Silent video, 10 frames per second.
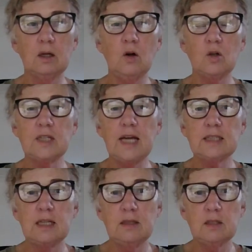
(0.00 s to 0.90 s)

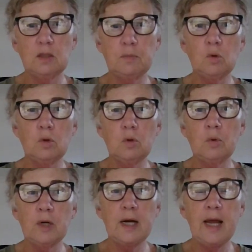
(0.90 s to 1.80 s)
contacting the support
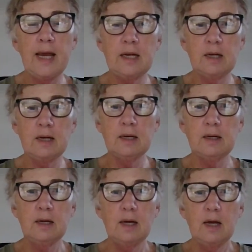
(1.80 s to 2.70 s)
coordinator,
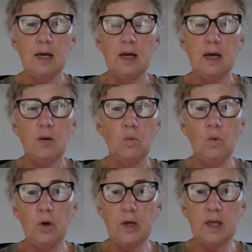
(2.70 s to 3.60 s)

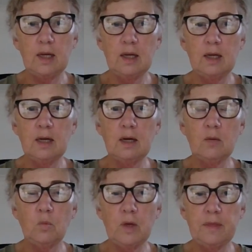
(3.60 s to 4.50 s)
working
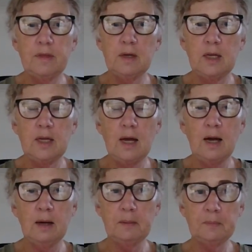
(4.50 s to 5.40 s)
with the
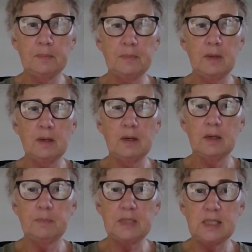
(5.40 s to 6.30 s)

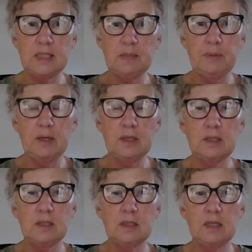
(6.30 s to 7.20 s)

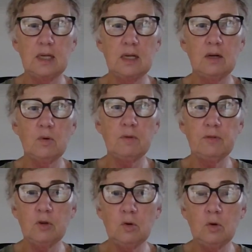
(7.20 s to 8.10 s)
participant in a
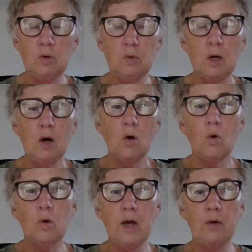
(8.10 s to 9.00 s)
review,
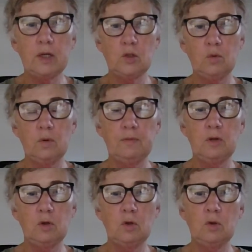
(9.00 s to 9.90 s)
or going to
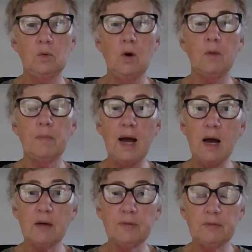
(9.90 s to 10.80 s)
review on
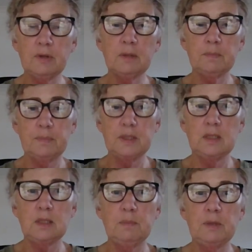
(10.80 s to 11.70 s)
behalf of a
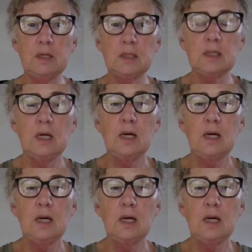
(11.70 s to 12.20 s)
participant.